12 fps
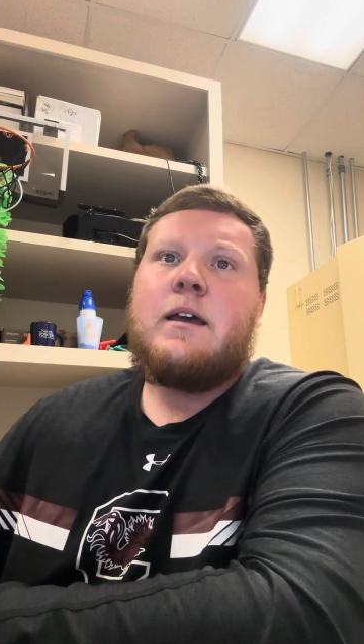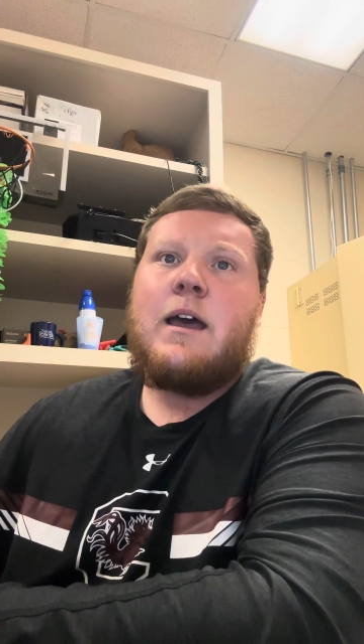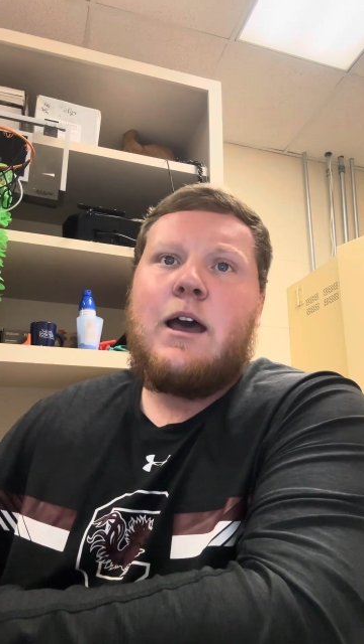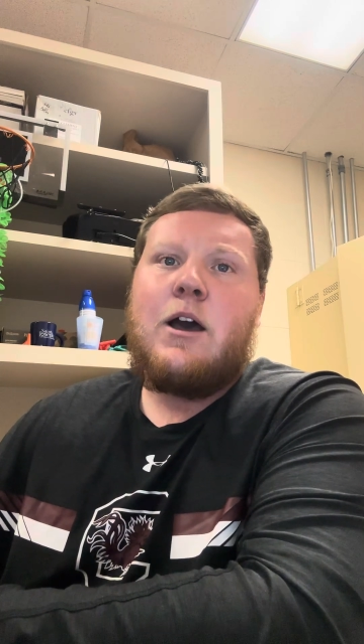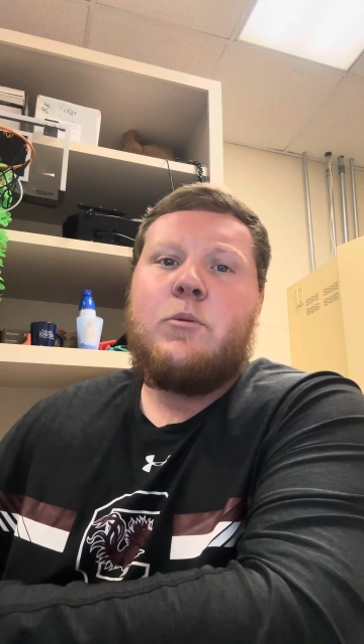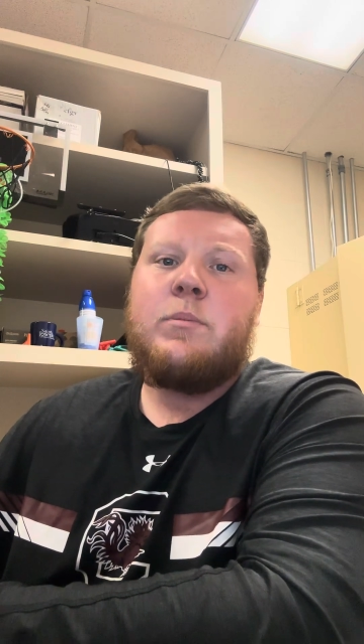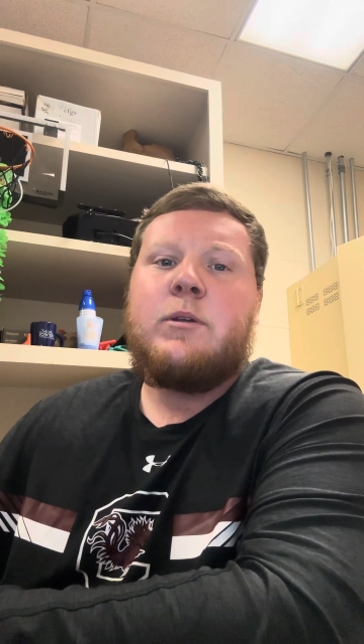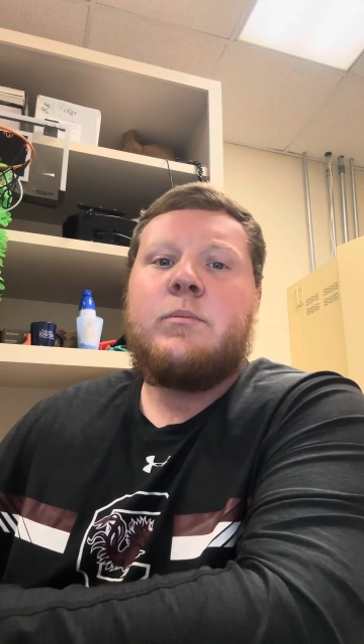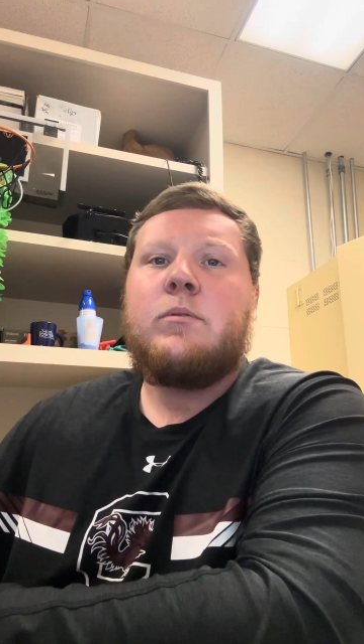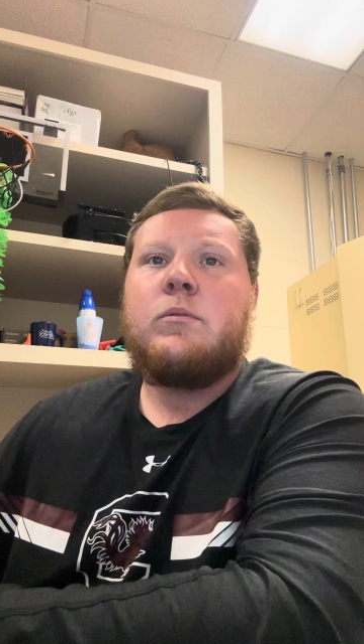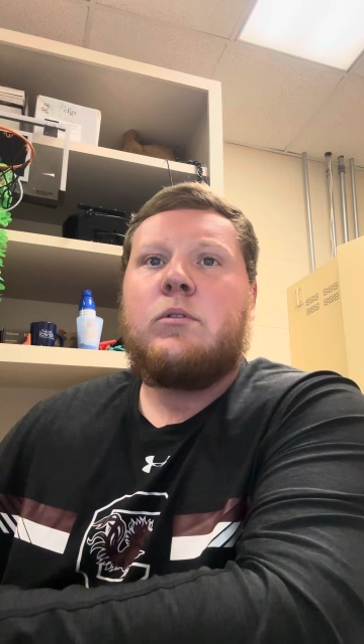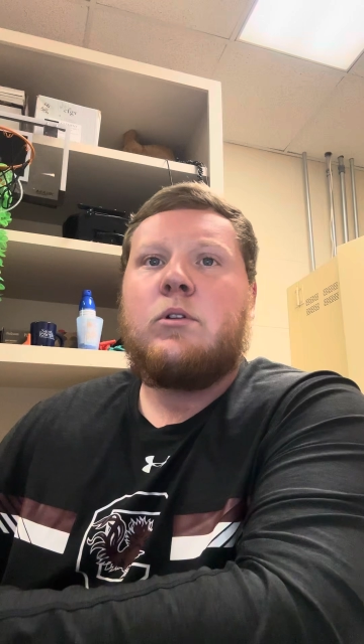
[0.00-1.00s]
how
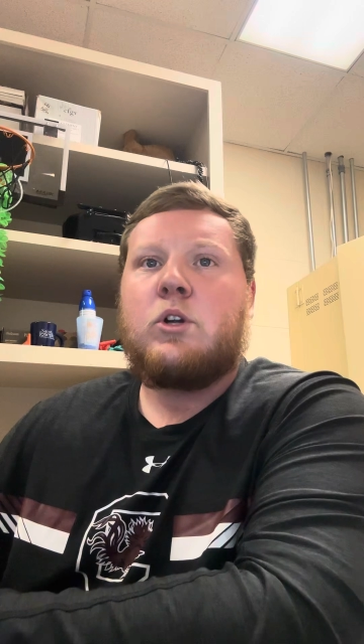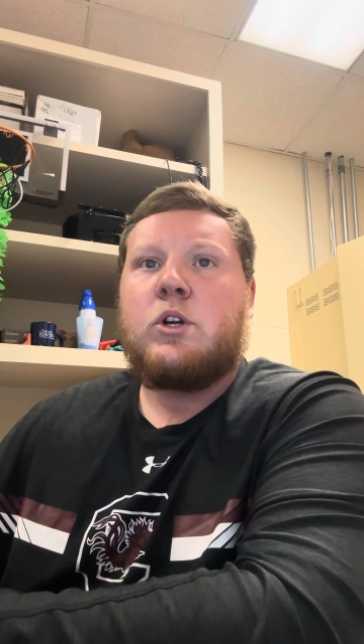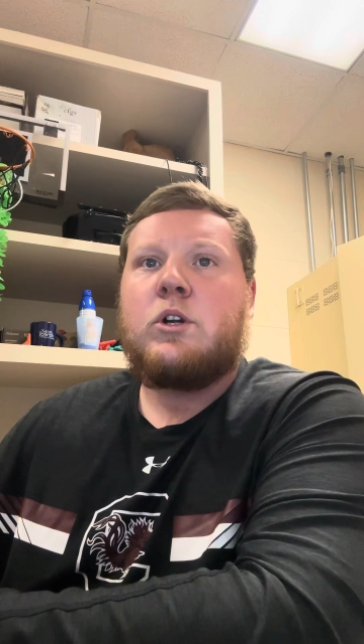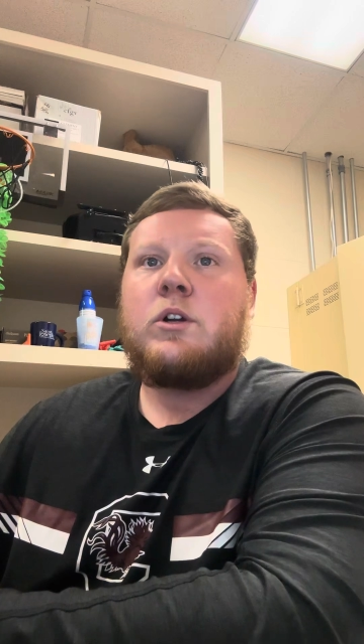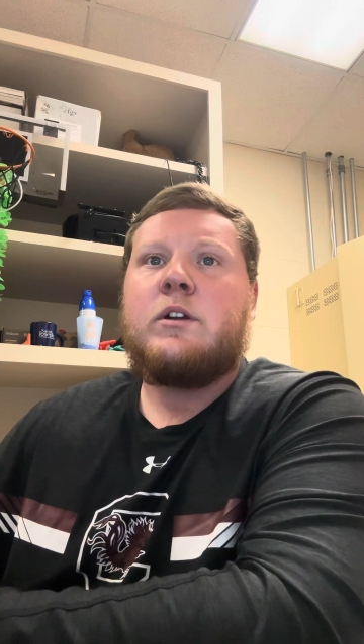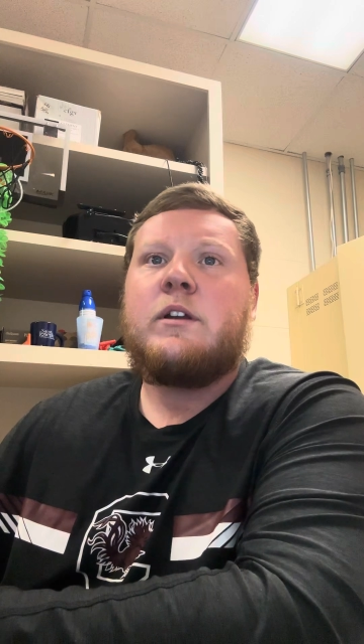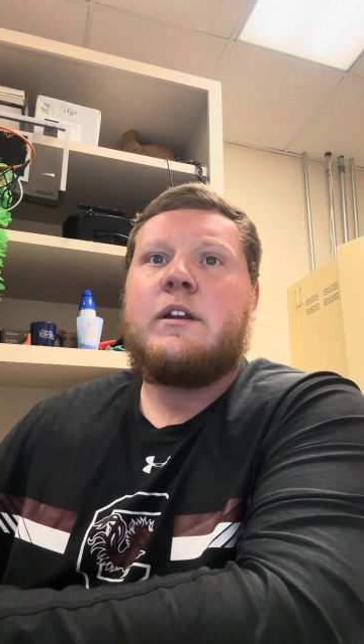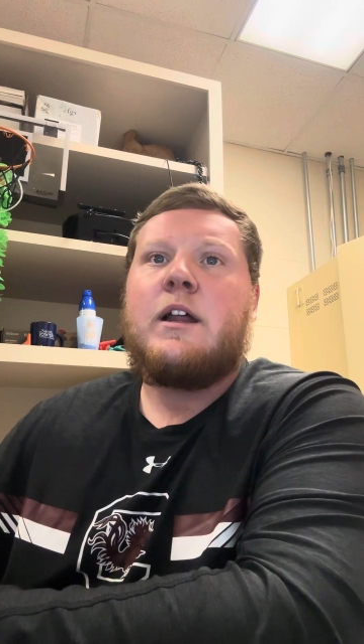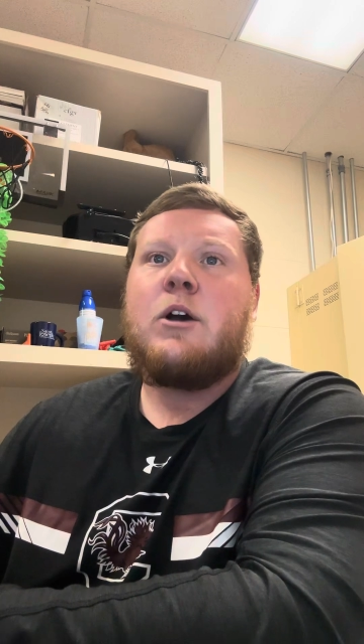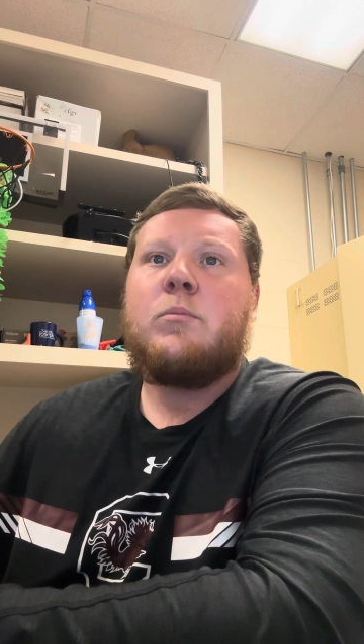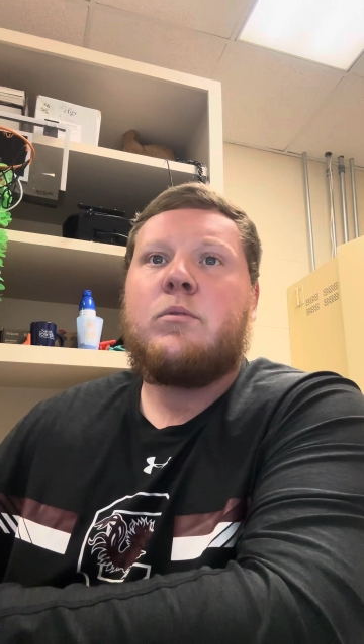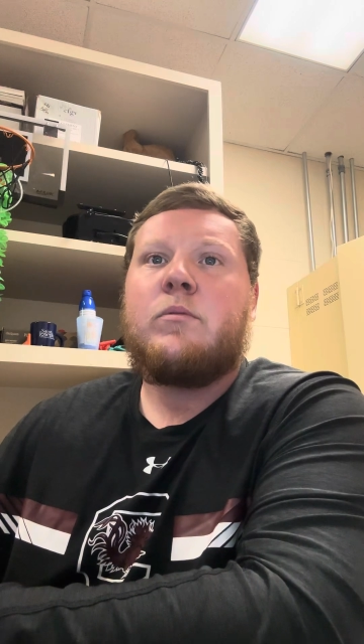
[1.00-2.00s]
people learn and
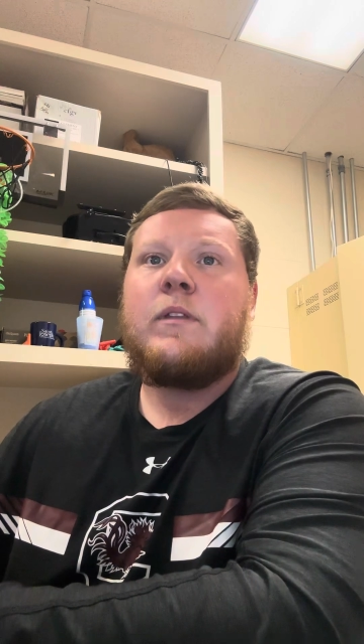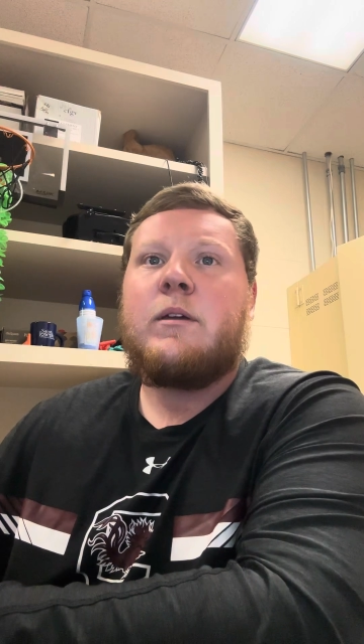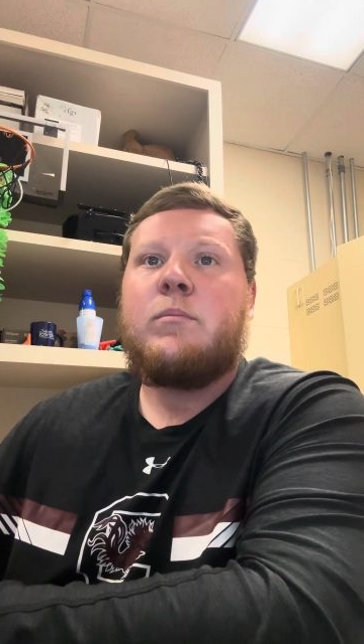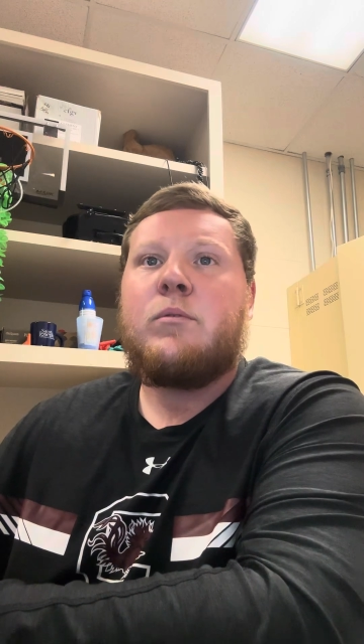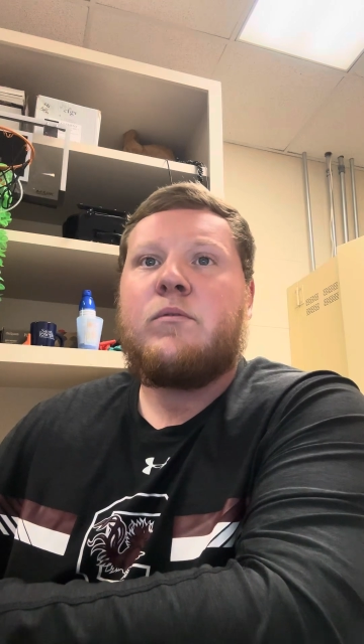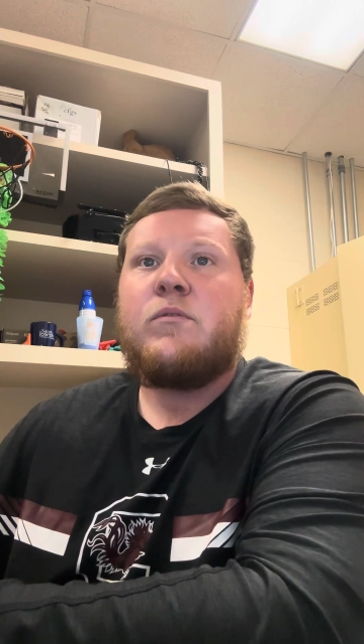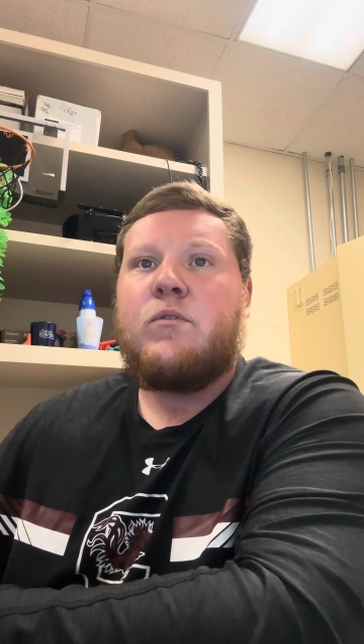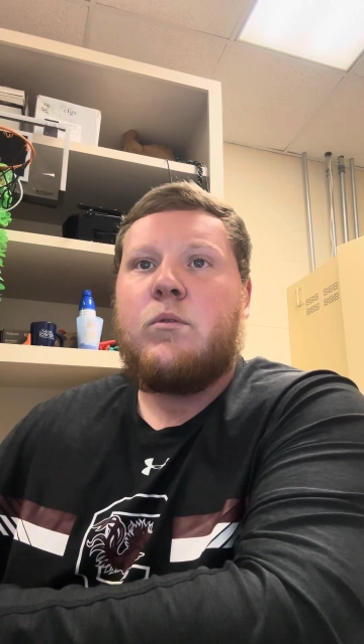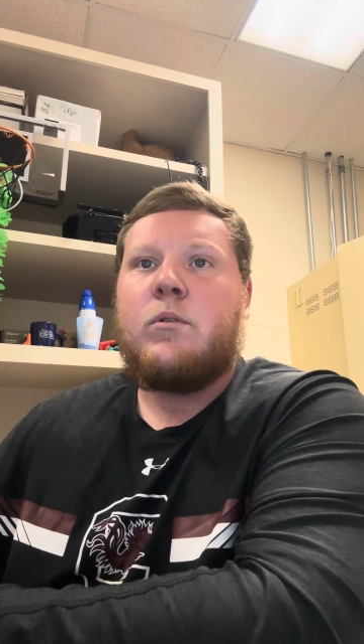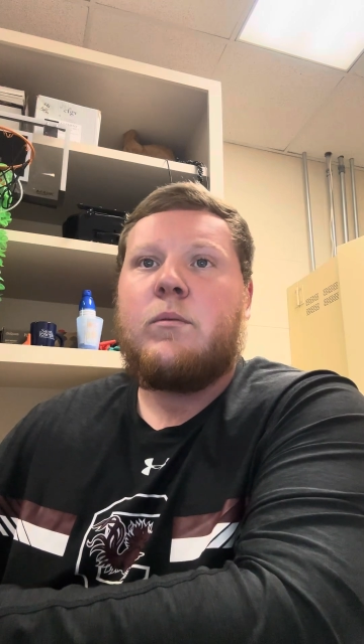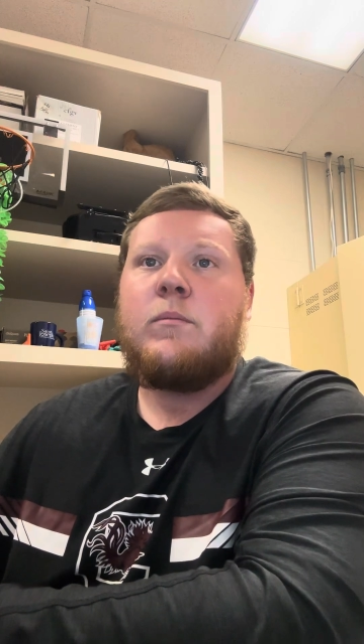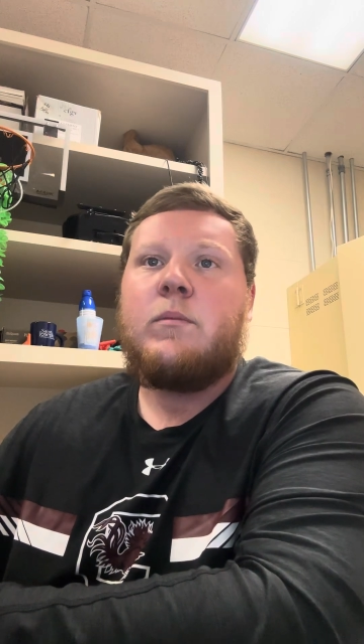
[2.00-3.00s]
how they
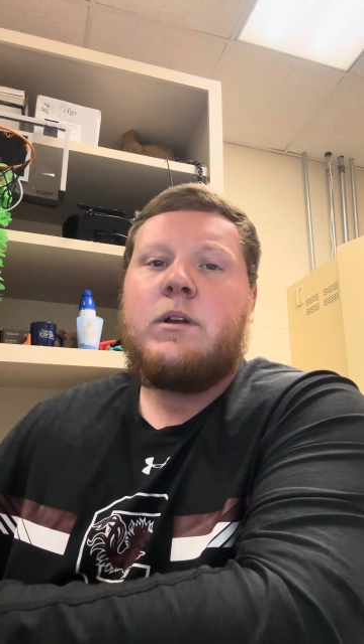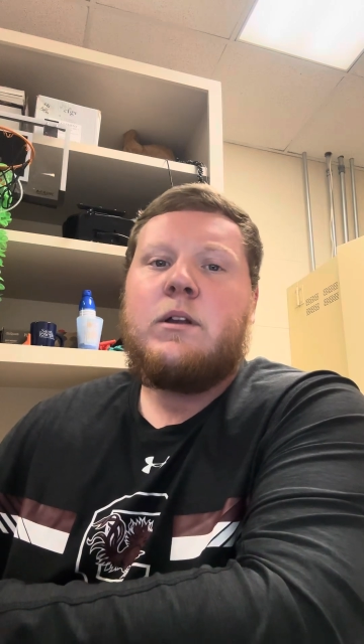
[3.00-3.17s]
perform